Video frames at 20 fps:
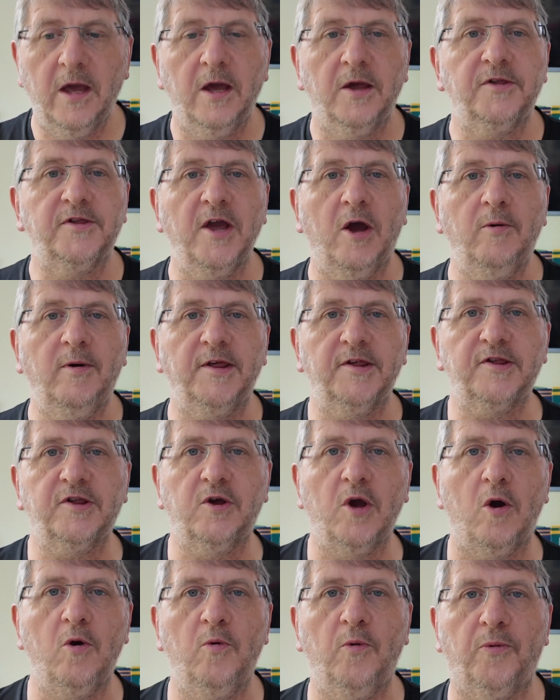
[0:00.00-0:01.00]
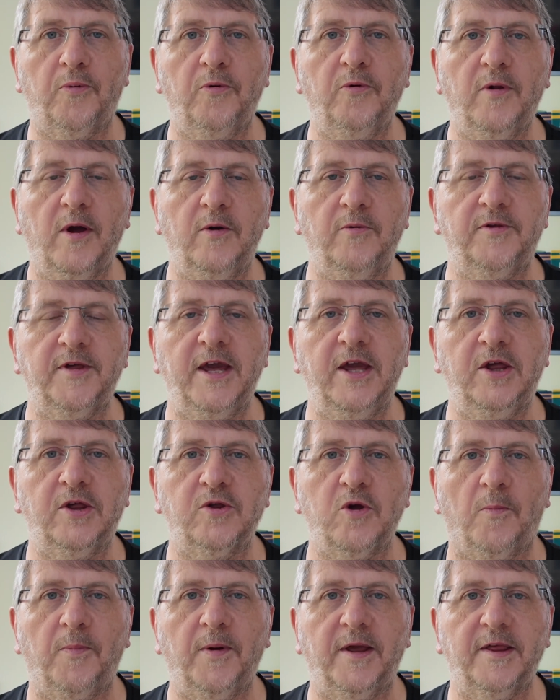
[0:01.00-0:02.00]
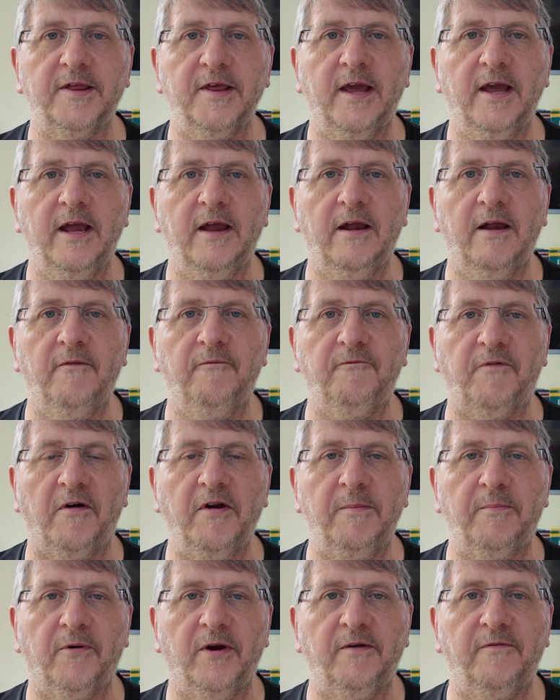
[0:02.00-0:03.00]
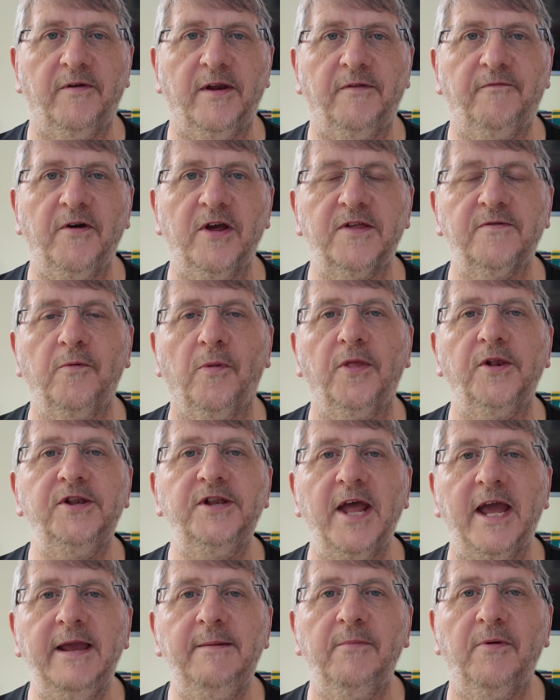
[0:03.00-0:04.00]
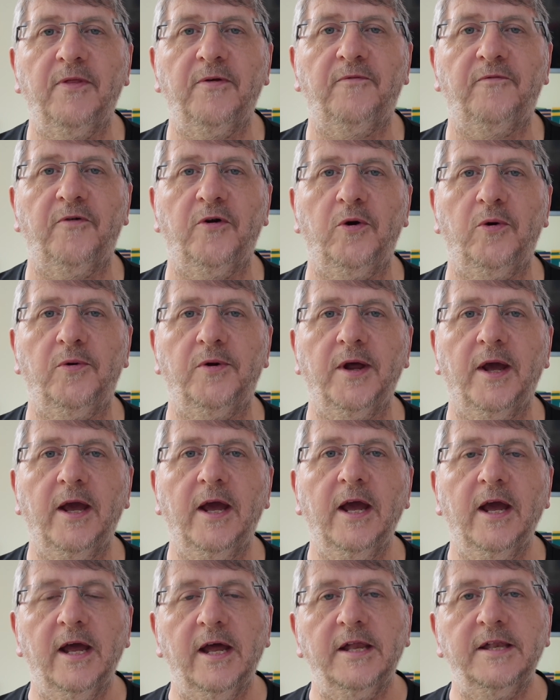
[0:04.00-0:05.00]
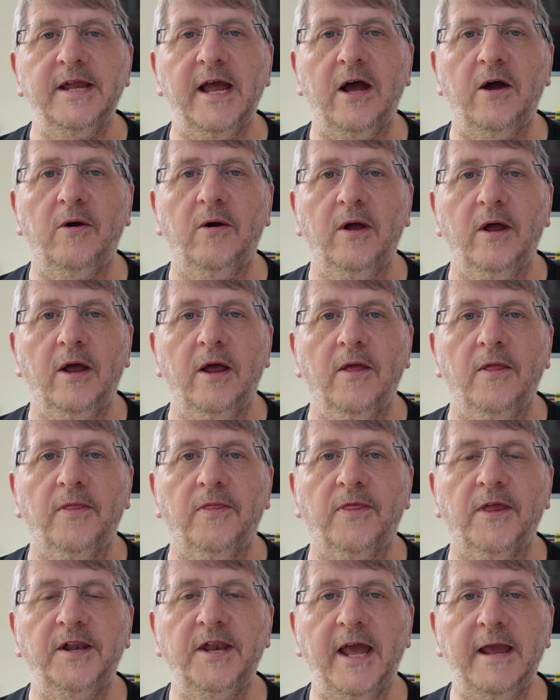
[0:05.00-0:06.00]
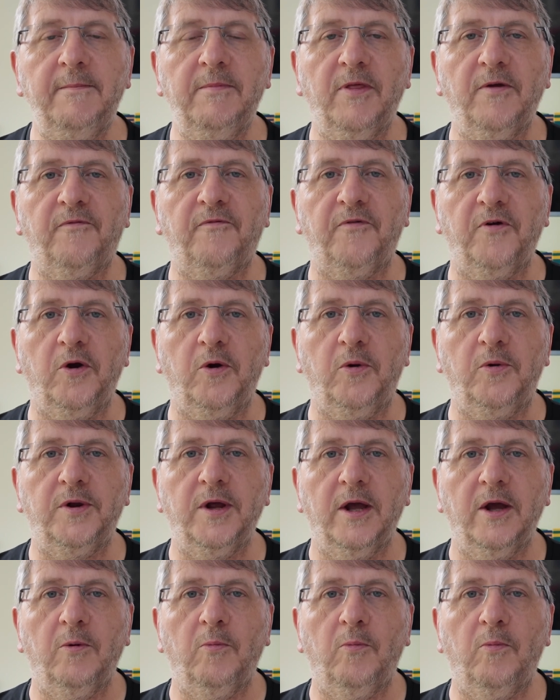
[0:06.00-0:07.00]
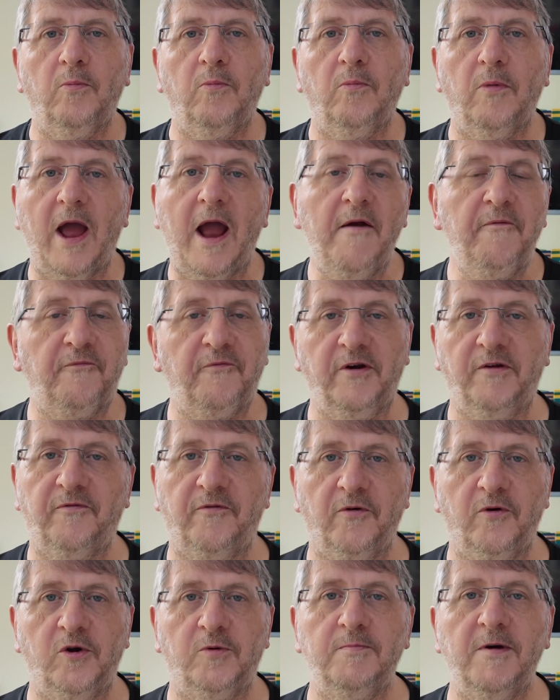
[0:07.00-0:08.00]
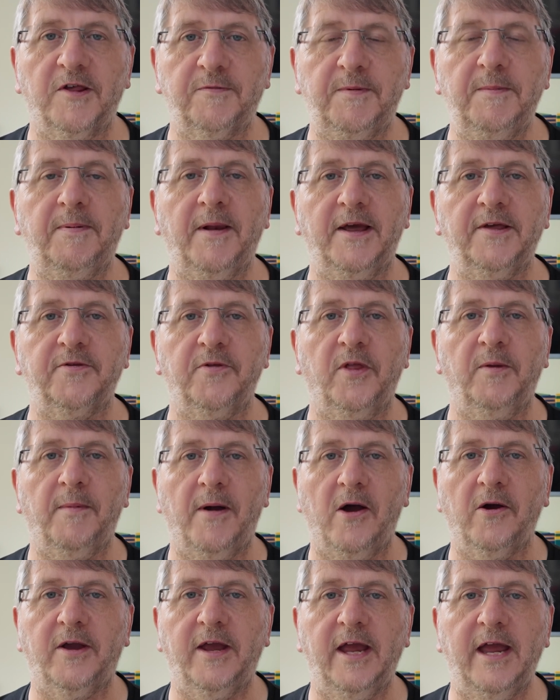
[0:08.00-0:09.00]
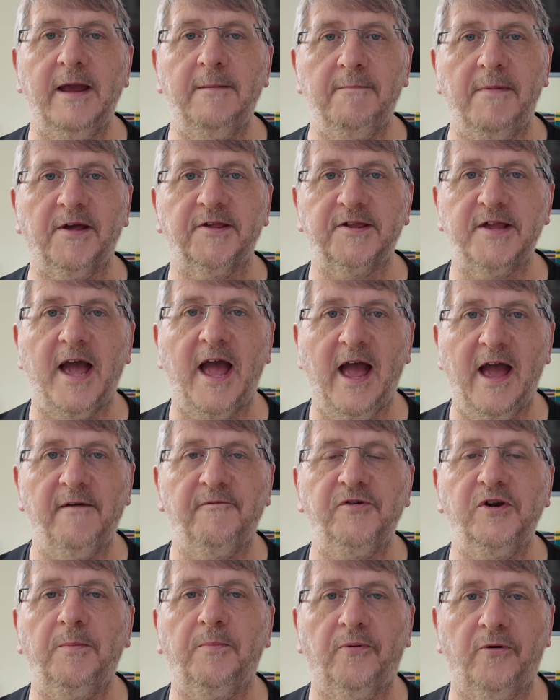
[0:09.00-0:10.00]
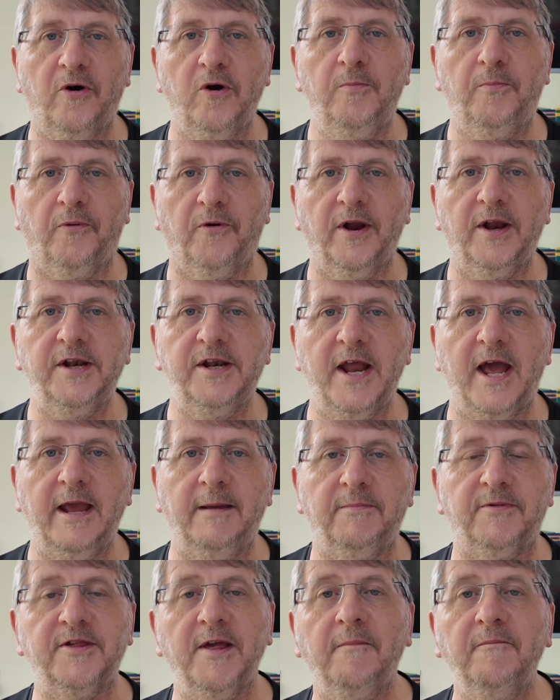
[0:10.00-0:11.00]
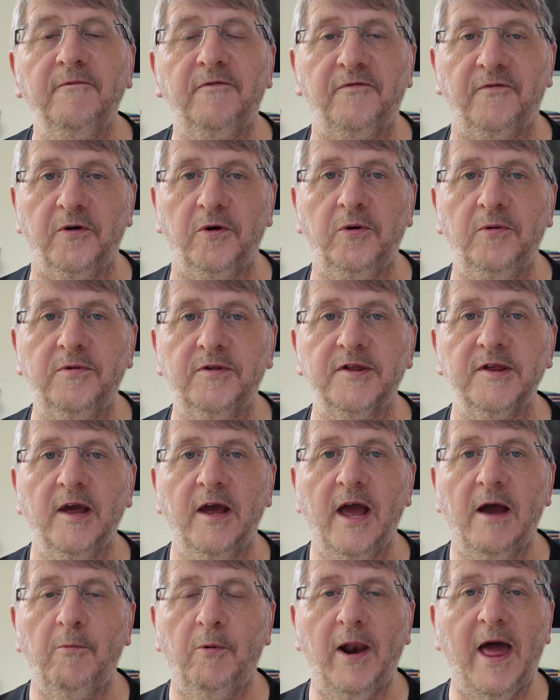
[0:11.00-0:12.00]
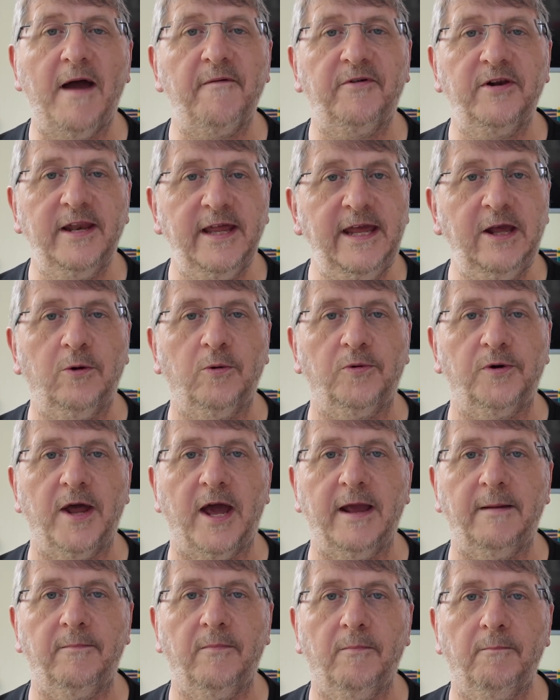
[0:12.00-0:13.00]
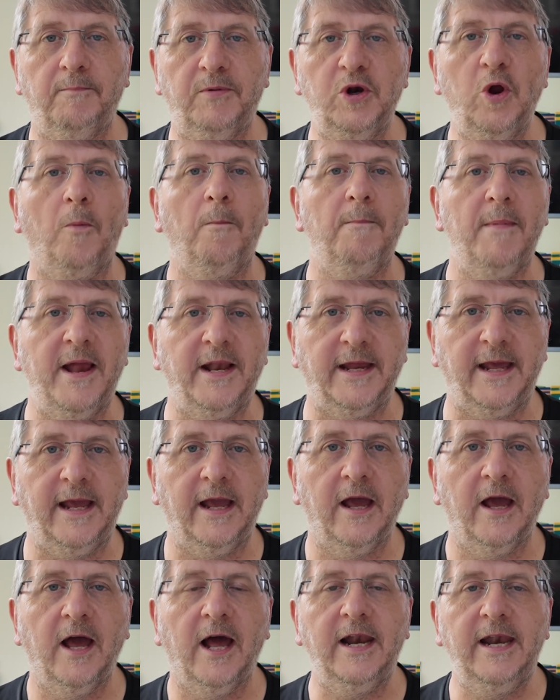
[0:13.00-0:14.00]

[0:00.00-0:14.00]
So let's go through those each topics very briefly. First of all, the name of the food. Now, the name of the food, every food must be placed on the market. It must have an appropriate name. Some foods will have a legal name, but not many. A